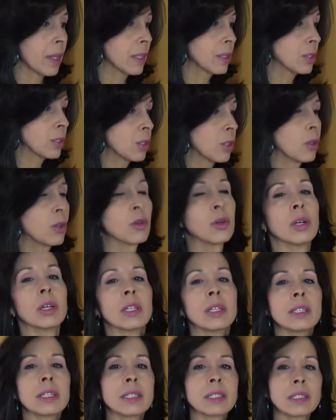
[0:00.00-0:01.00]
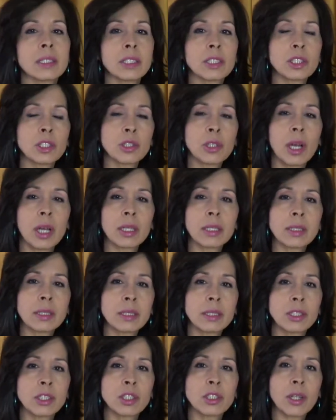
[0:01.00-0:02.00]
So let's just try to
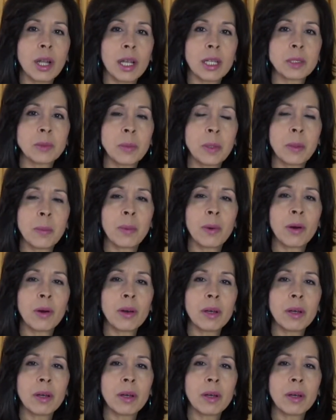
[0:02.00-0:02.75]
distract people.